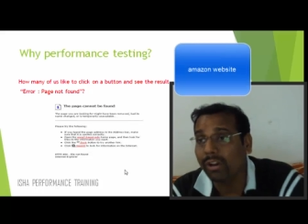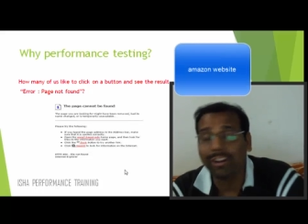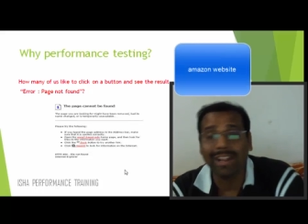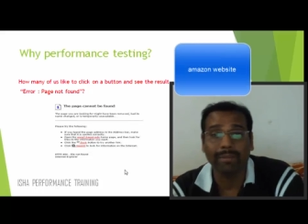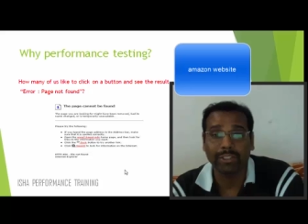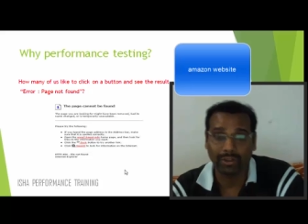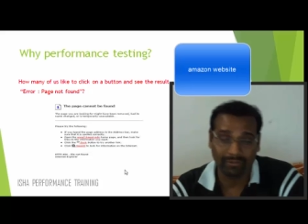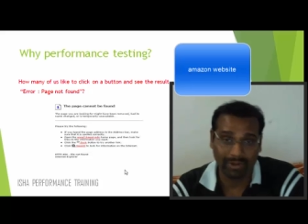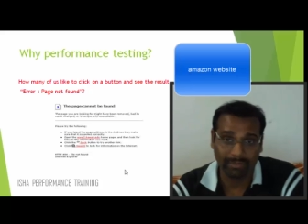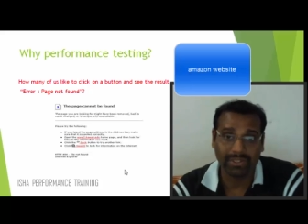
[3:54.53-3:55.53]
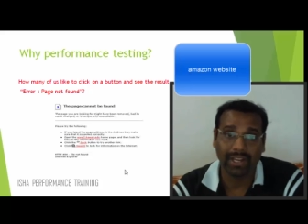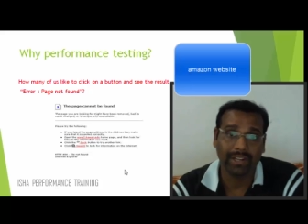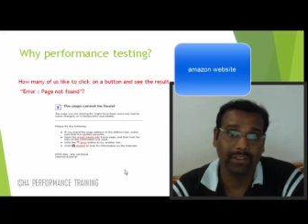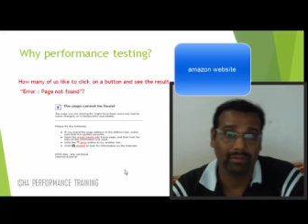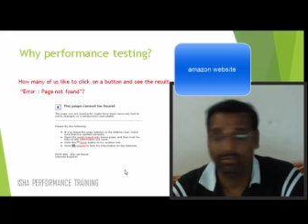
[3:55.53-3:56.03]
you are on Amazon
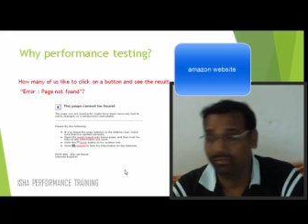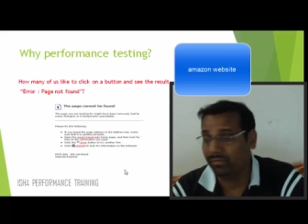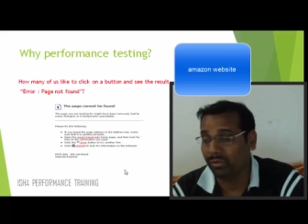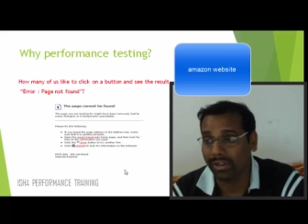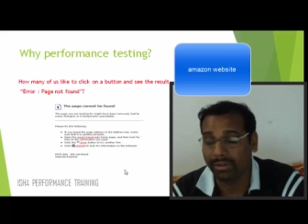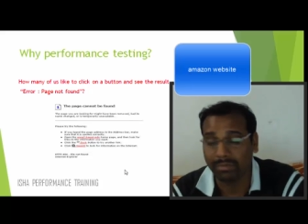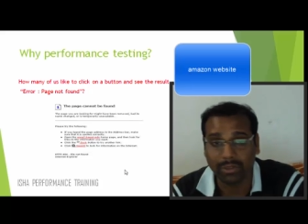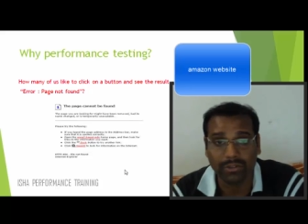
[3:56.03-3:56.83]
website, you